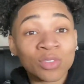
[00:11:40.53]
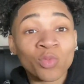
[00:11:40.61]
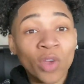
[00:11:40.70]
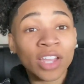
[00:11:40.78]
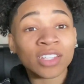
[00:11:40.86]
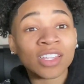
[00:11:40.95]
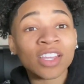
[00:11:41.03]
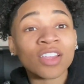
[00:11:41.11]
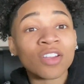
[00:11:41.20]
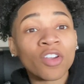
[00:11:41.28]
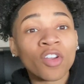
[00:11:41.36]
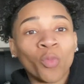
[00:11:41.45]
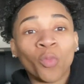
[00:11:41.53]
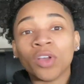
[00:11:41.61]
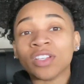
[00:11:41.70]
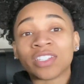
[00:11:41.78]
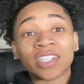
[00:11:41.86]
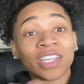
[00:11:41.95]
right there
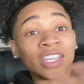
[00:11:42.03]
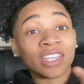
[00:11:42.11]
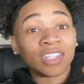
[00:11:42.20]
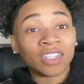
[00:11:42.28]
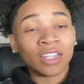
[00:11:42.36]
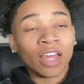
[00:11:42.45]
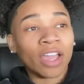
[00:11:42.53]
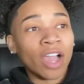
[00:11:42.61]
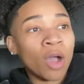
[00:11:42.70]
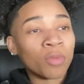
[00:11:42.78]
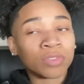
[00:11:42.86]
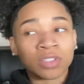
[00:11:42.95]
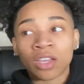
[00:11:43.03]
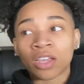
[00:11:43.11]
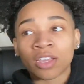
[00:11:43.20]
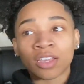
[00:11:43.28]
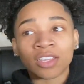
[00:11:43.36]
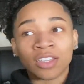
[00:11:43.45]
was it like i was
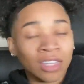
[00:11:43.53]
like